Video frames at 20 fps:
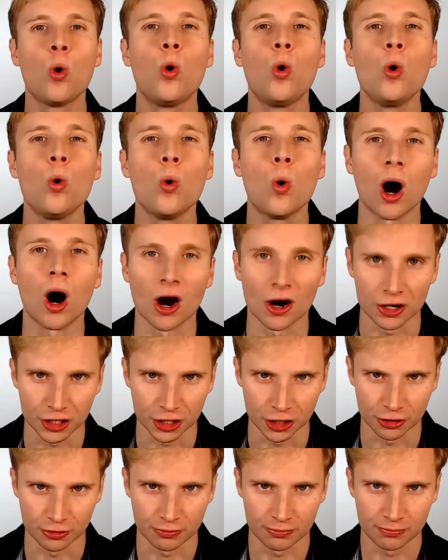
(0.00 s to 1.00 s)
Who are
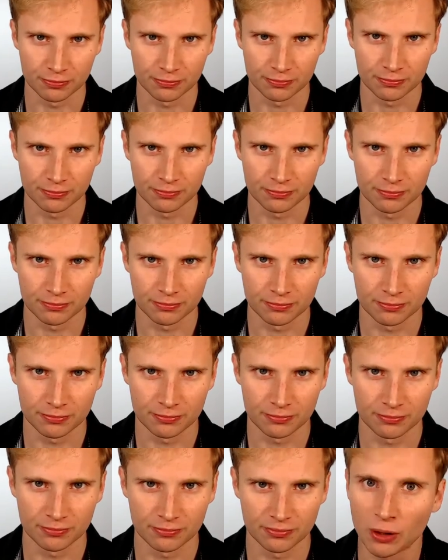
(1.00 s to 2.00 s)
you?
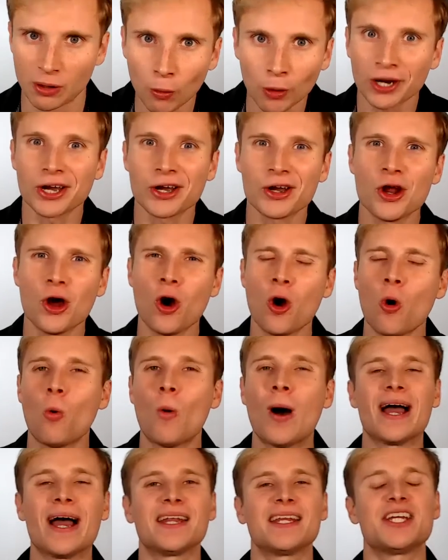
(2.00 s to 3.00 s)
They want to know
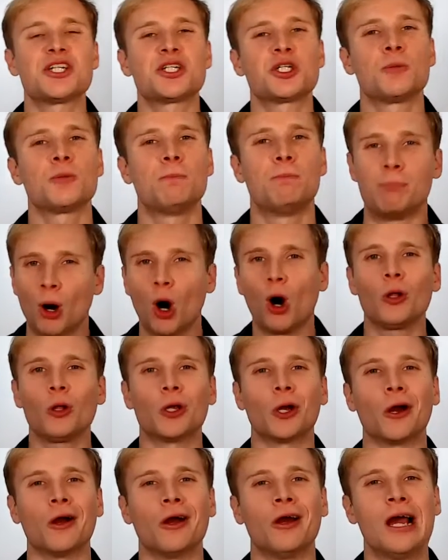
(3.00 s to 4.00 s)
why they should
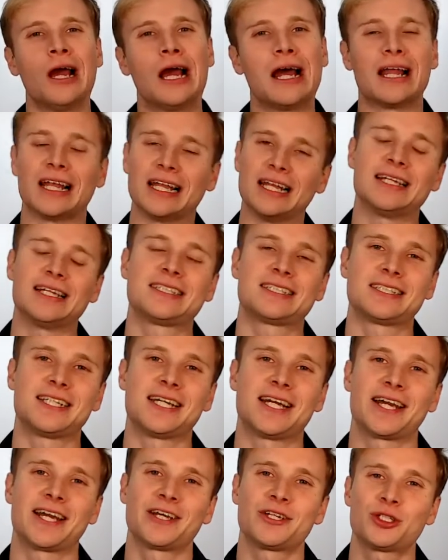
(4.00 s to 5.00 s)
bother
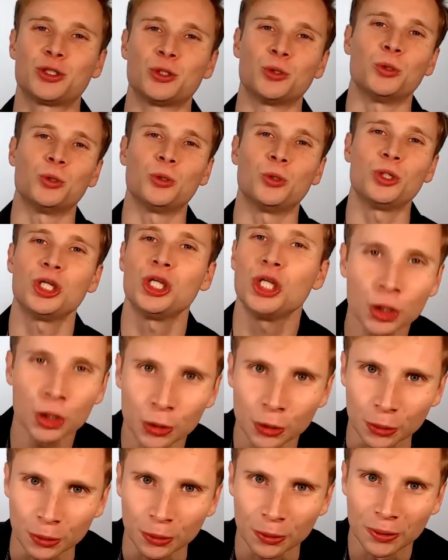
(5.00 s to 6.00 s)
listening to
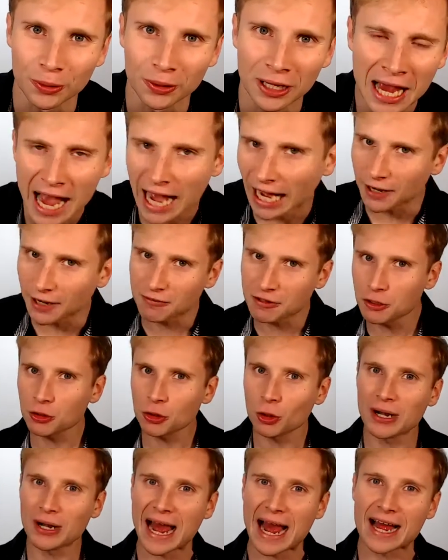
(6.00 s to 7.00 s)
you. And if you
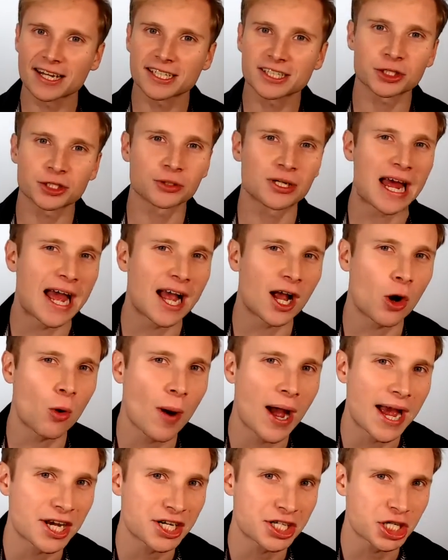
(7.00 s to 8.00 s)
don't answer that
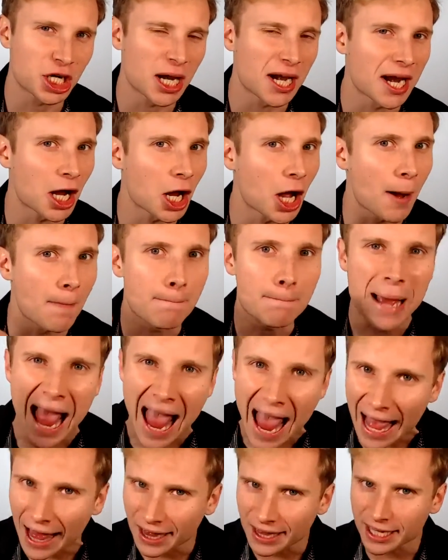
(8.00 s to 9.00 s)
question in a
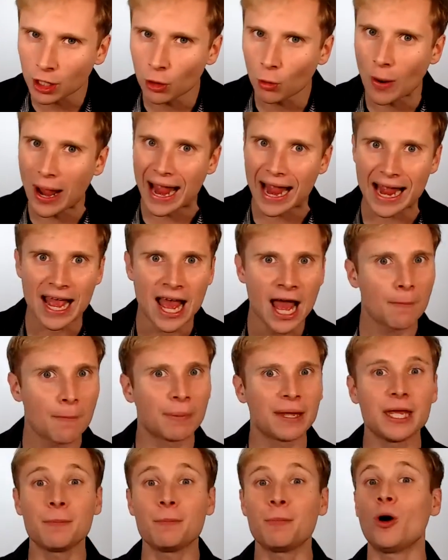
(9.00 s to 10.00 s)
compelling way,
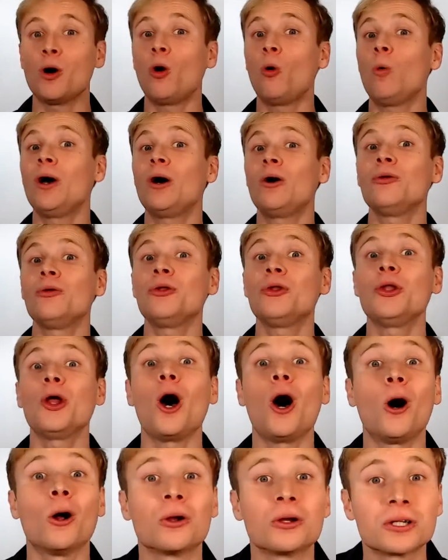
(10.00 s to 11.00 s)
people will
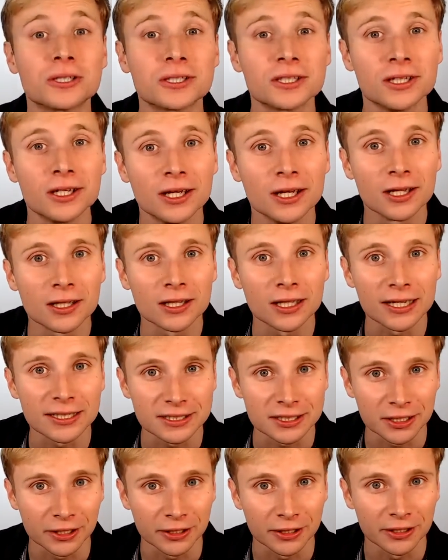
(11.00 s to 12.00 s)
not
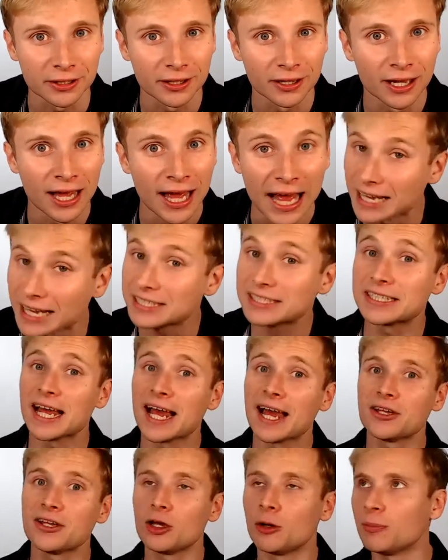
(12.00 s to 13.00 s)
listen.
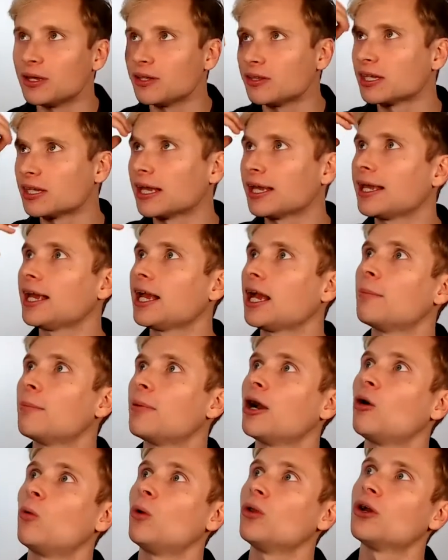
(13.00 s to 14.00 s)
Instead, they'll be thinking
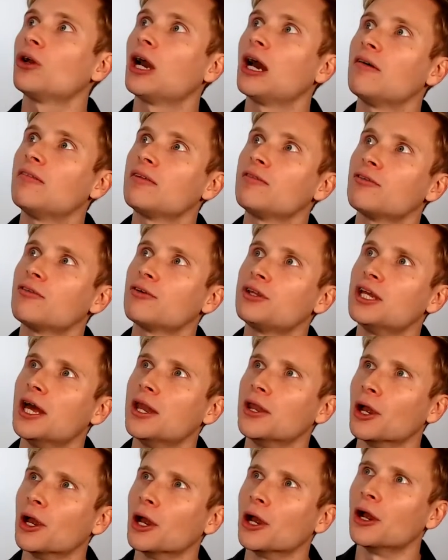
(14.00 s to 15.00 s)
about what they're having for
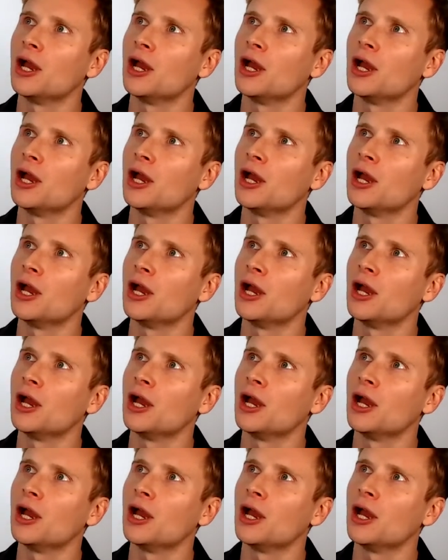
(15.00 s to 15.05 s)
dinner.